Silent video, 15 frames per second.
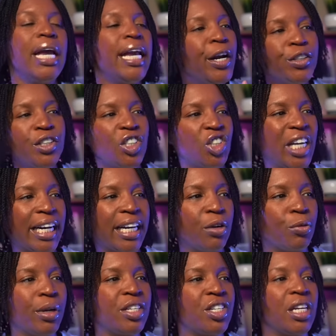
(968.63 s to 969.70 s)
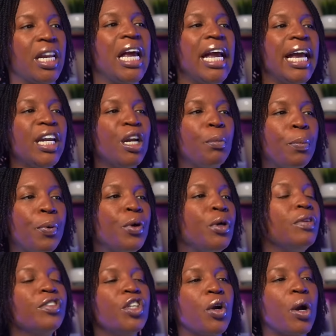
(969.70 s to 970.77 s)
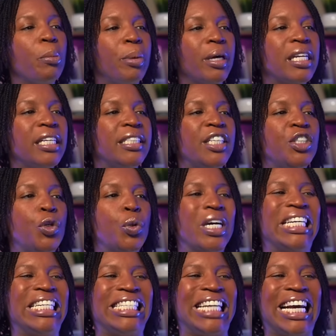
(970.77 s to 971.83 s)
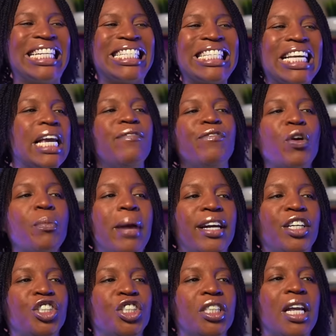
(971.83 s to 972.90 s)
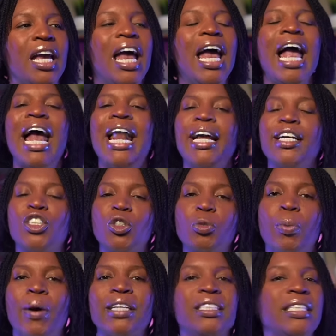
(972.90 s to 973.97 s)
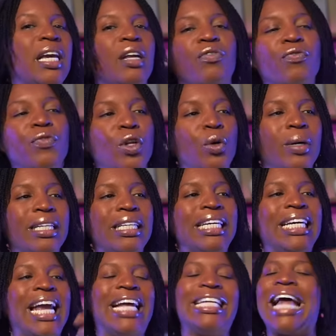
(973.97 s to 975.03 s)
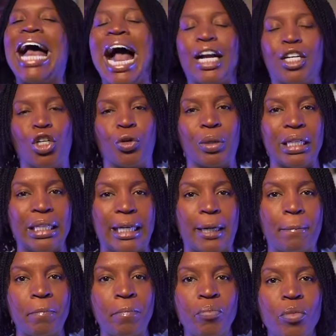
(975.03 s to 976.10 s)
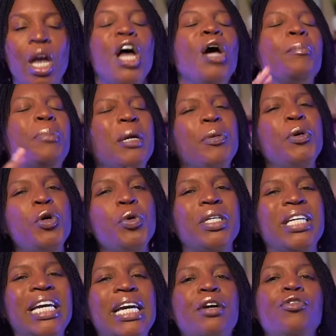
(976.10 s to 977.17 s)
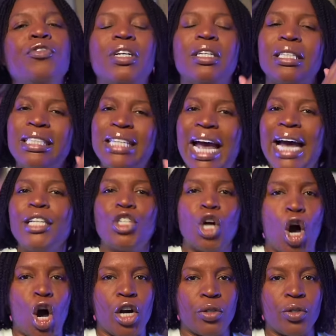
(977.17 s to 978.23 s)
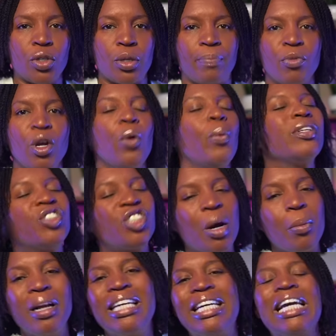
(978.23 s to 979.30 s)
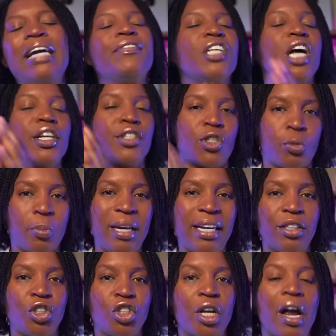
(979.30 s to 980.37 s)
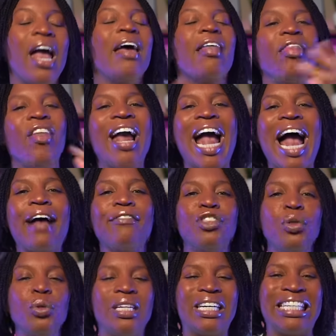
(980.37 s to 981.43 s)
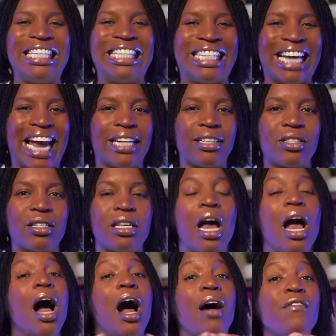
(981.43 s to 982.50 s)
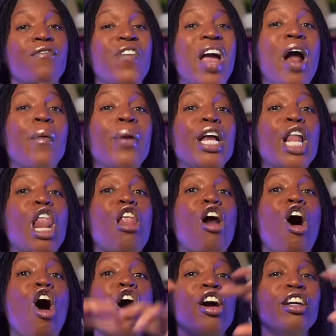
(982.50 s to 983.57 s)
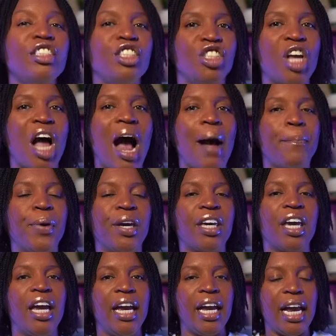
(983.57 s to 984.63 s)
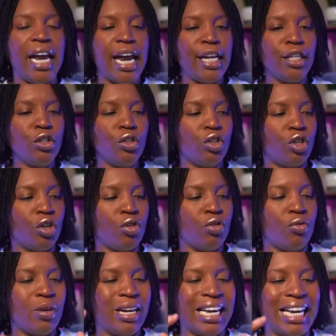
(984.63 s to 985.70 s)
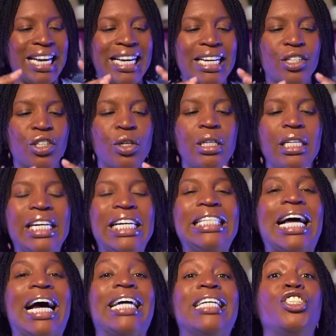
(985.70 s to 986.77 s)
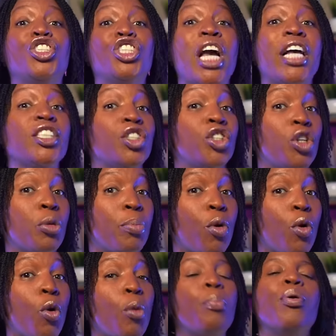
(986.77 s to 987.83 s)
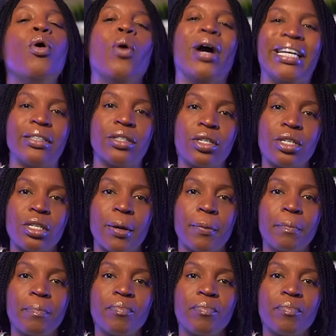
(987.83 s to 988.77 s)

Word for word: Here's the second reason. It improves your ability to condense information and express it fluently and accurately. People who give TED Talks, when someone gives a speech, they have to condense a very large topic into easily digestible points.